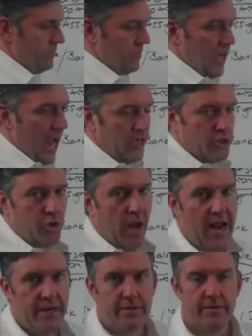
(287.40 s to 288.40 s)

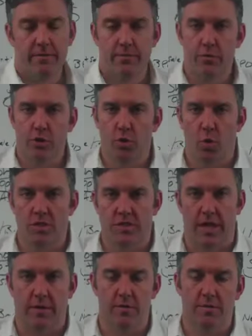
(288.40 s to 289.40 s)
contract for short
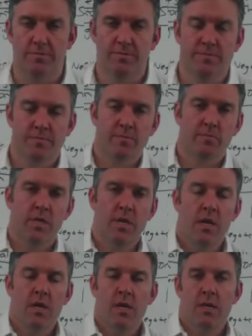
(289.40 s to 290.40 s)
sales.
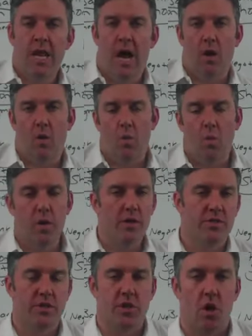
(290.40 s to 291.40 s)
Now, where
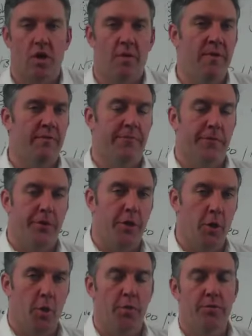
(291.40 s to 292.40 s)
does this all come in for
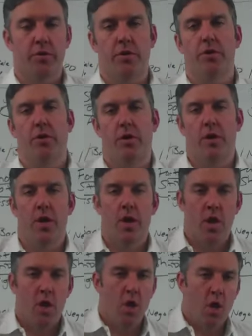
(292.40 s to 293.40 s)
you?
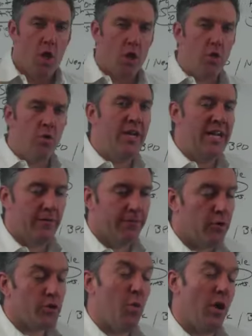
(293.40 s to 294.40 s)
The
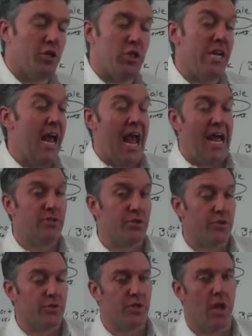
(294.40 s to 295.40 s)
first question you need to ask
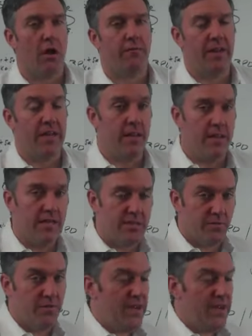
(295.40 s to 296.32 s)
yourself in this